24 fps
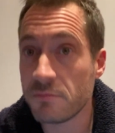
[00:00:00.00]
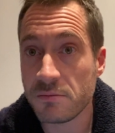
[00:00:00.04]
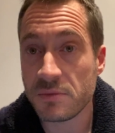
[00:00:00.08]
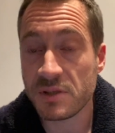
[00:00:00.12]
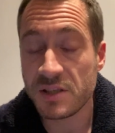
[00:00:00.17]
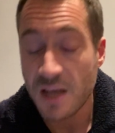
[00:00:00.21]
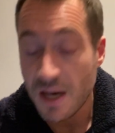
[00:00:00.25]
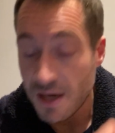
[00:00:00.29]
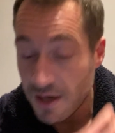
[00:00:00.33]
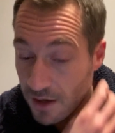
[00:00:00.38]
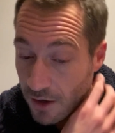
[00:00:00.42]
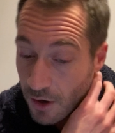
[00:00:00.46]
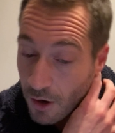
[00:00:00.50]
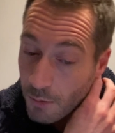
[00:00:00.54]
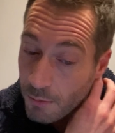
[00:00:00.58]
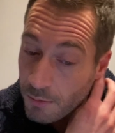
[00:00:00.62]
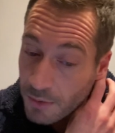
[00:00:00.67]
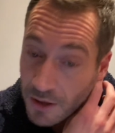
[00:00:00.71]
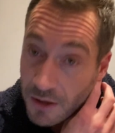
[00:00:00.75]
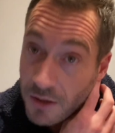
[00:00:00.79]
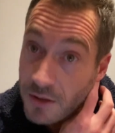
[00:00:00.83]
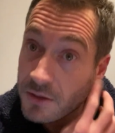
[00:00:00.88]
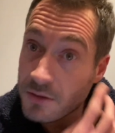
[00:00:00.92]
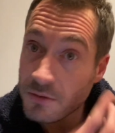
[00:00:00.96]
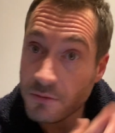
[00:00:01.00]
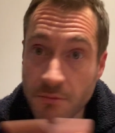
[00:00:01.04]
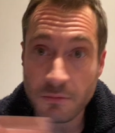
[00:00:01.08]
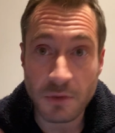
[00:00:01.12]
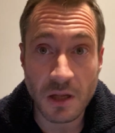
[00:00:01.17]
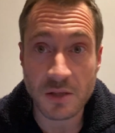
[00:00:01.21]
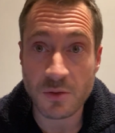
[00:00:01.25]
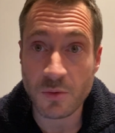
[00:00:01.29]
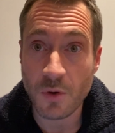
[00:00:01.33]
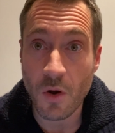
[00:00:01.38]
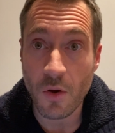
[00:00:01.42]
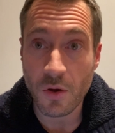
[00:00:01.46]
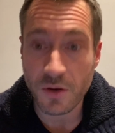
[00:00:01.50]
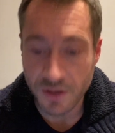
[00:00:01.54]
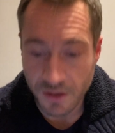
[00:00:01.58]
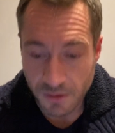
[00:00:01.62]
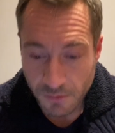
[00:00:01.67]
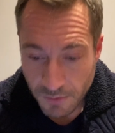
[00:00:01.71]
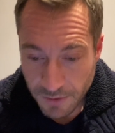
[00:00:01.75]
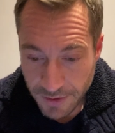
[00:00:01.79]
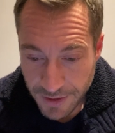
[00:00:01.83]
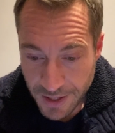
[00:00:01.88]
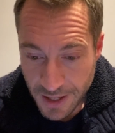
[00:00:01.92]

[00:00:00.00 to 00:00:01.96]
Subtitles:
set it up, because that's what I do.